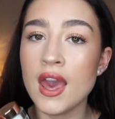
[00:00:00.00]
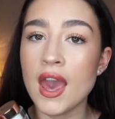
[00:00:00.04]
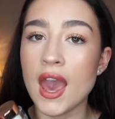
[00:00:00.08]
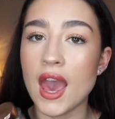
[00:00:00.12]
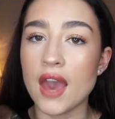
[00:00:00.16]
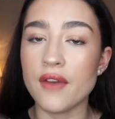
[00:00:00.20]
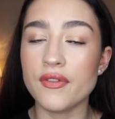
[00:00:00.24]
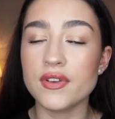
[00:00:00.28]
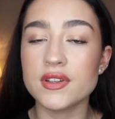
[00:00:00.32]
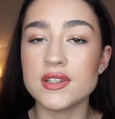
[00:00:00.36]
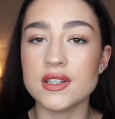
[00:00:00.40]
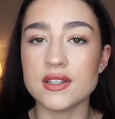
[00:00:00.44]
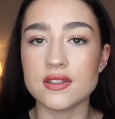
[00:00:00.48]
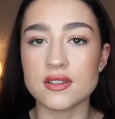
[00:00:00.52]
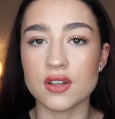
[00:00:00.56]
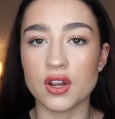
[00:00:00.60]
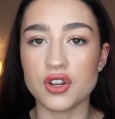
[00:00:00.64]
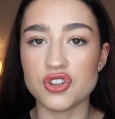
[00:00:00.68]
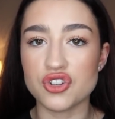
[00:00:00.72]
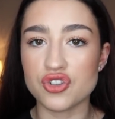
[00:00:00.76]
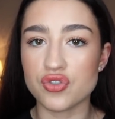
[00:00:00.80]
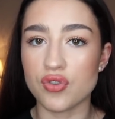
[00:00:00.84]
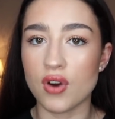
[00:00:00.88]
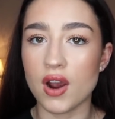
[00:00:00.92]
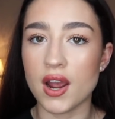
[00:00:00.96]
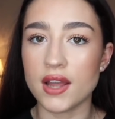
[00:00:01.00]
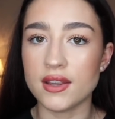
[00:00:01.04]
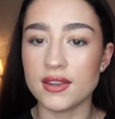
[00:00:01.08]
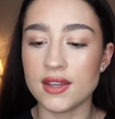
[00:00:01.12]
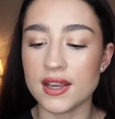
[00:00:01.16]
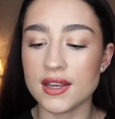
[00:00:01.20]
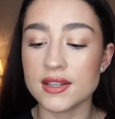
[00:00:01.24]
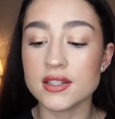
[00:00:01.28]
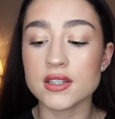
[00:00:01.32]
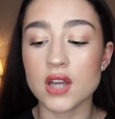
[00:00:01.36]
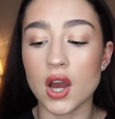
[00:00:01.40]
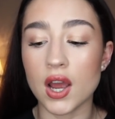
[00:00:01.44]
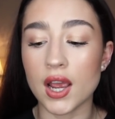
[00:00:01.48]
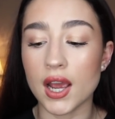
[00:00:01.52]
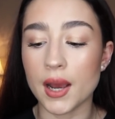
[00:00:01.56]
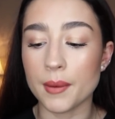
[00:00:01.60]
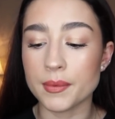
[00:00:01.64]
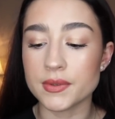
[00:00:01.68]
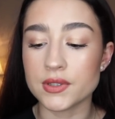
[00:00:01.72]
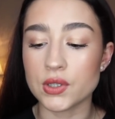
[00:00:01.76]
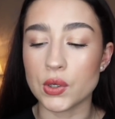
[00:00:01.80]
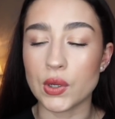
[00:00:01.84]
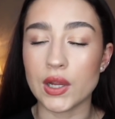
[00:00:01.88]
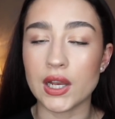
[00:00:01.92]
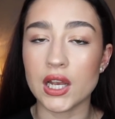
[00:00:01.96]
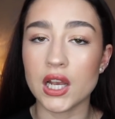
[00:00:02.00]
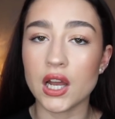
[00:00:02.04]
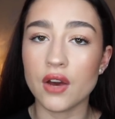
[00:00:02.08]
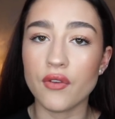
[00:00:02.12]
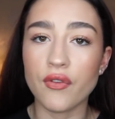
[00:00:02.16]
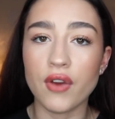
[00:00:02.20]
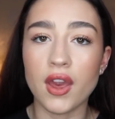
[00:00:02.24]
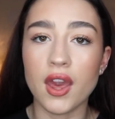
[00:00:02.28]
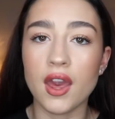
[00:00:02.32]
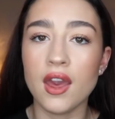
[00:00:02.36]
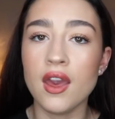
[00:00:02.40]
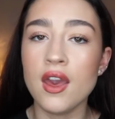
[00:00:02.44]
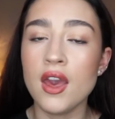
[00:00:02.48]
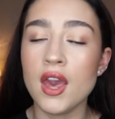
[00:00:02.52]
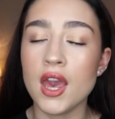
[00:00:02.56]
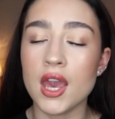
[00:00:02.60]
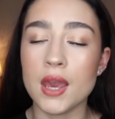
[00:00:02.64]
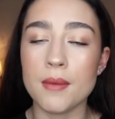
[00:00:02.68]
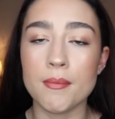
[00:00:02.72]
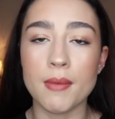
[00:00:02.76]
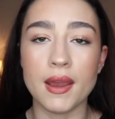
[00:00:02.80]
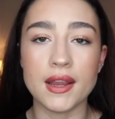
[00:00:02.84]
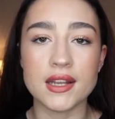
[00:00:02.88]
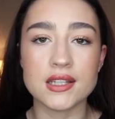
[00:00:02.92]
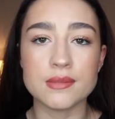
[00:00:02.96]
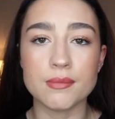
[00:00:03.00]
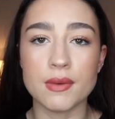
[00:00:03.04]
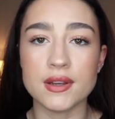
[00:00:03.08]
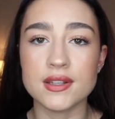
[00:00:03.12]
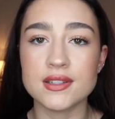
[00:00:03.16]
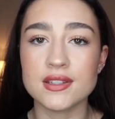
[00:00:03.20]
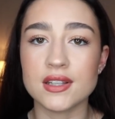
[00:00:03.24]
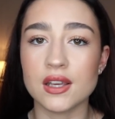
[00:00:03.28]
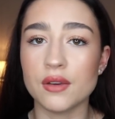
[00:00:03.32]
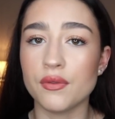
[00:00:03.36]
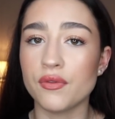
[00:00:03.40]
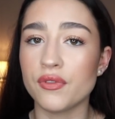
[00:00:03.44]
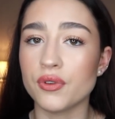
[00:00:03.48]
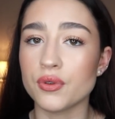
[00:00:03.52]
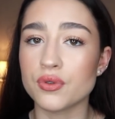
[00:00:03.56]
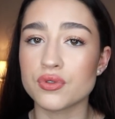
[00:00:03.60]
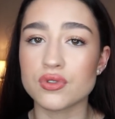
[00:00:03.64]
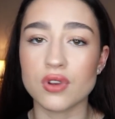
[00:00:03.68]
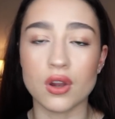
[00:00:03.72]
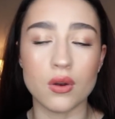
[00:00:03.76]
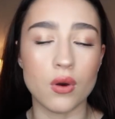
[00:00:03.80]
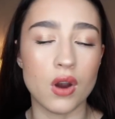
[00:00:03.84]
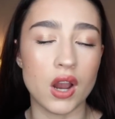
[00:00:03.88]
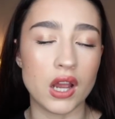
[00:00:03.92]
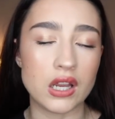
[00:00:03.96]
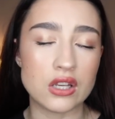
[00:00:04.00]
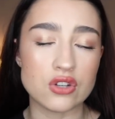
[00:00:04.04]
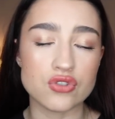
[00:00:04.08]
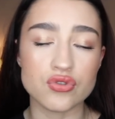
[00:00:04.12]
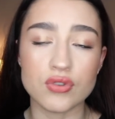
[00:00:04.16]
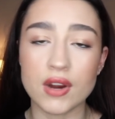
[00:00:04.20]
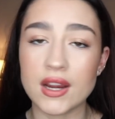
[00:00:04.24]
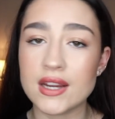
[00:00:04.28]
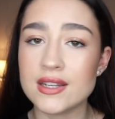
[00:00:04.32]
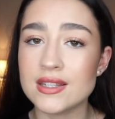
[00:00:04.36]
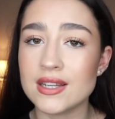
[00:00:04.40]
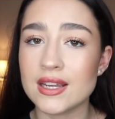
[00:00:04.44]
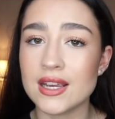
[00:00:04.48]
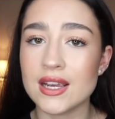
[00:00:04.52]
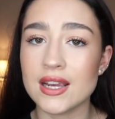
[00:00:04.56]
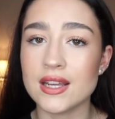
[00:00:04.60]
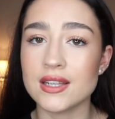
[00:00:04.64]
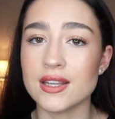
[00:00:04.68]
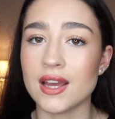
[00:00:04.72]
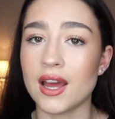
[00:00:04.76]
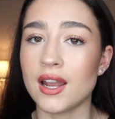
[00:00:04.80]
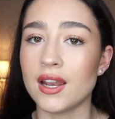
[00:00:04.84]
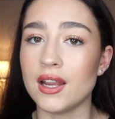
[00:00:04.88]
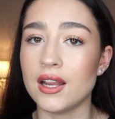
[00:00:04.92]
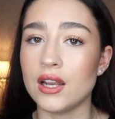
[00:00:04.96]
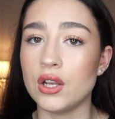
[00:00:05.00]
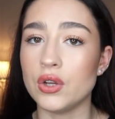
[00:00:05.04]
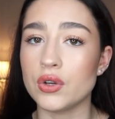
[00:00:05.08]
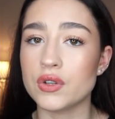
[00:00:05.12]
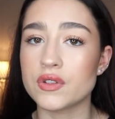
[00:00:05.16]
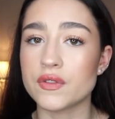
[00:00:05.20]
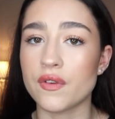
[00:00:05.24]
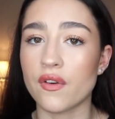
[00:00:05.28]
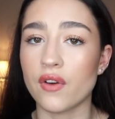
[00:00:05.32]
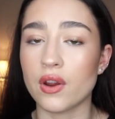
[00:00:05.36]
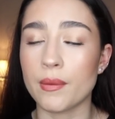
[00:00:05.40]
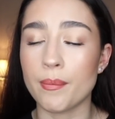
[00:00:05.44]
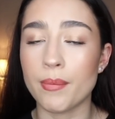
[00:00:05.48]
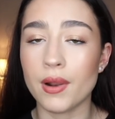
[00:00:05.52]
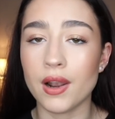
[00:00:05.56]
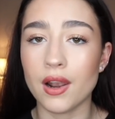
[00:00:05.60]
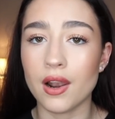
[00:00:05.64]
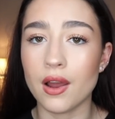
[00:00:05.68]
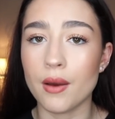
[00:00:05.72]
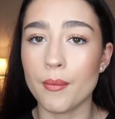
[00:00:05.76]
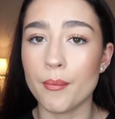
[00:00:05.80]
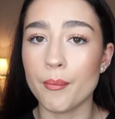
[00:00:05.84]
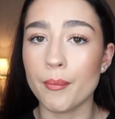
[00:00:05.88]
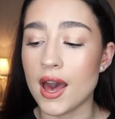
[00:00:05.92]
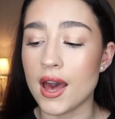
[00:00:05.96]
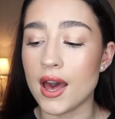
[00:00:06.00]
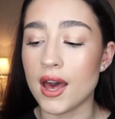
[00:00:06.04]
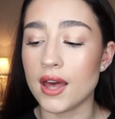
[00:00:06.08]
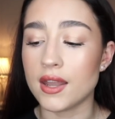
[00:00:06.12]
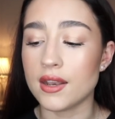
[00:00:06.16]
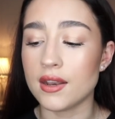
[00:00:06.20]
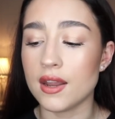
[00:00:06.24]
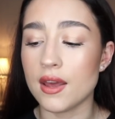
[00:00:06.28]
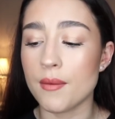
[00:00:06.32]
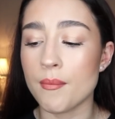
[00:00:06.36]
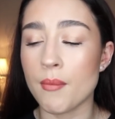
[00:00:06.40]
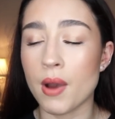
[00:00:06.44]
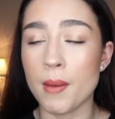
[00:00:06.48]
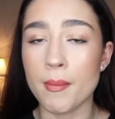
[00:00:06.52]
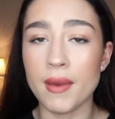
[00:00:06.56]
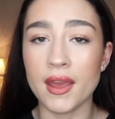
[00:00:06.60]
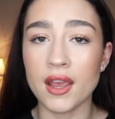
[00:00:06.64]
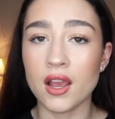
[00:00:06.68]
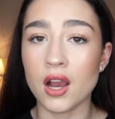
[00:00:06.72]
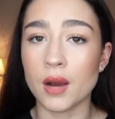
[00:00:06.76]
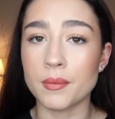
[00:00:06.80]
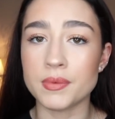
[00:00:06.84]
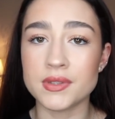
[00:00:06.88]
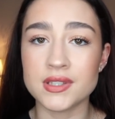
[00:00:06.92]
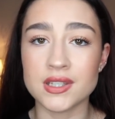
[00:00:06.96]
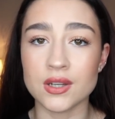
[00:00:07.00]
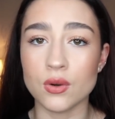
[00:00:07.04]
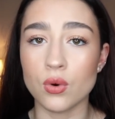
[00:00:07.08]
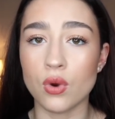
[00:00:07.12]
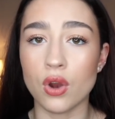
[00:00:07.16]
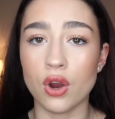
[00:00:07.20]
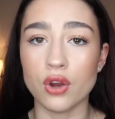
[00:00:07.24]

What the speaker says: Ever since I tried this, I absolutely love it. It makes my skin feel so hydrated and it looks very plump, and my makeup still